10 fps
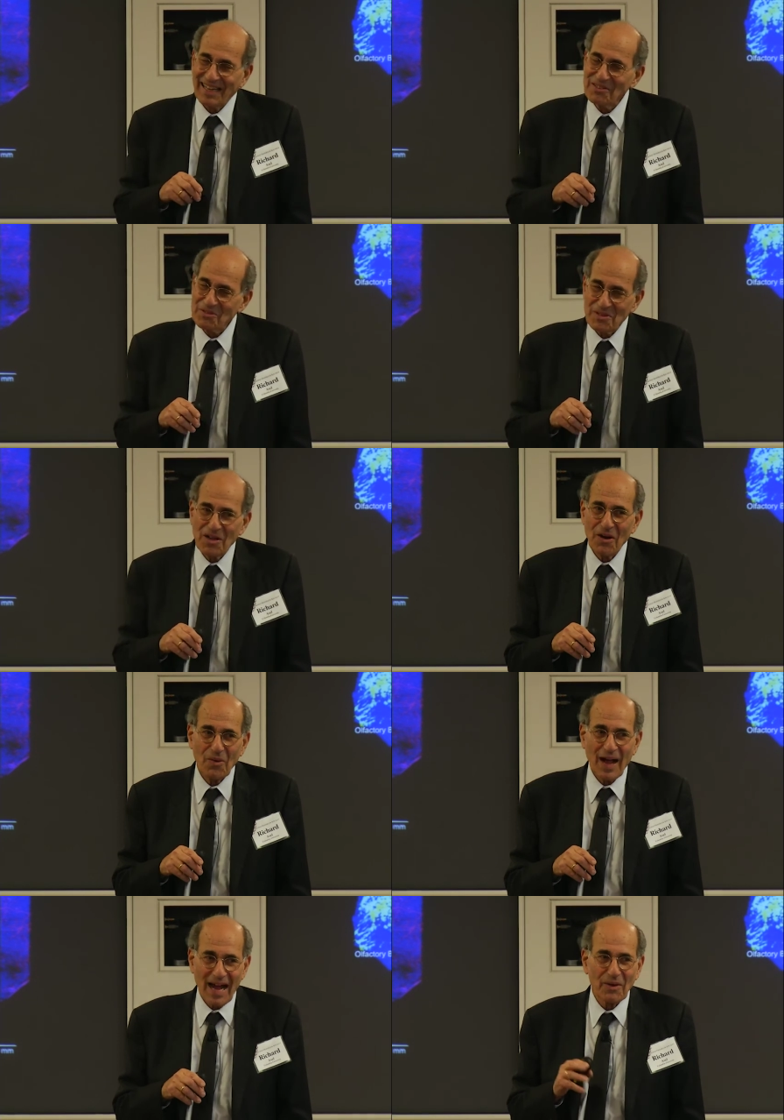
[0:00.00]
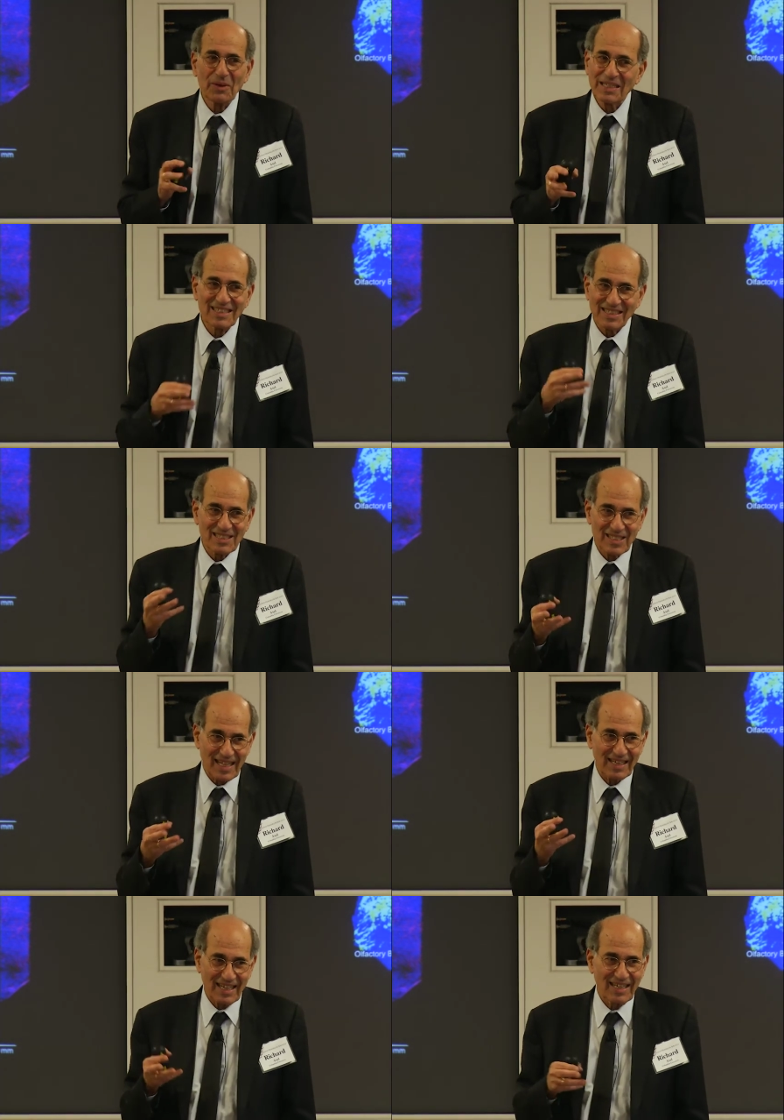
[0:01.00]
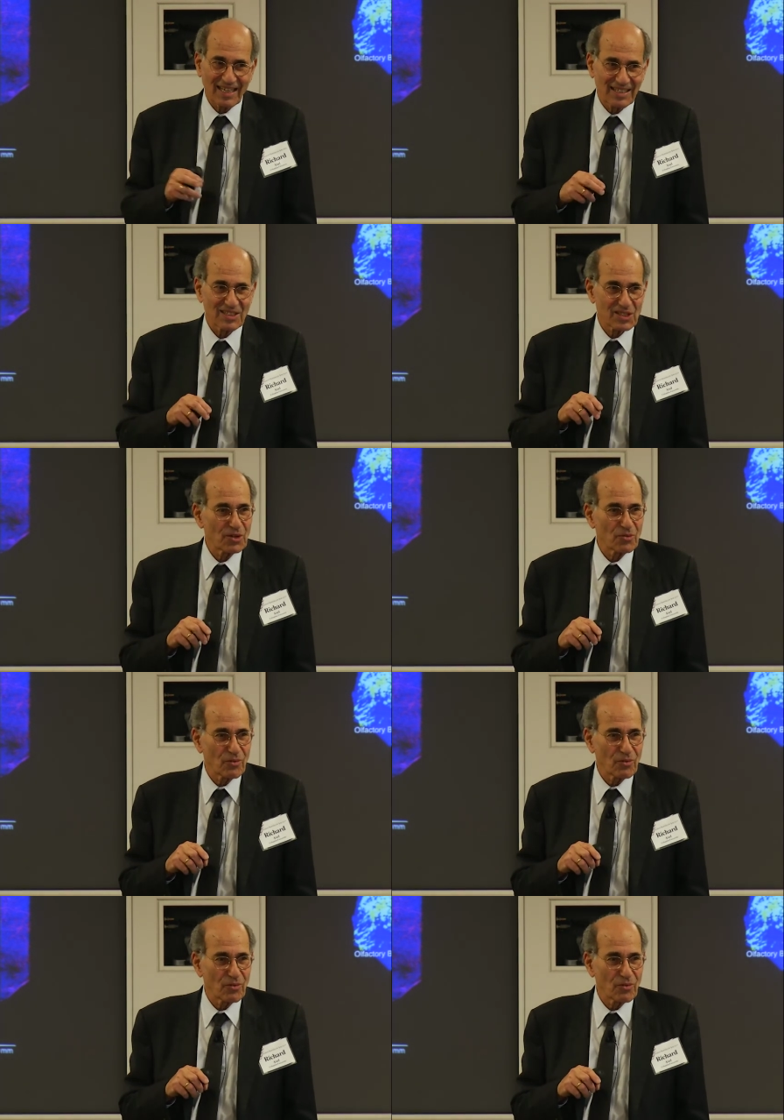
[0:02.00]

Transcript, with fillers: I don't know how it is that he can so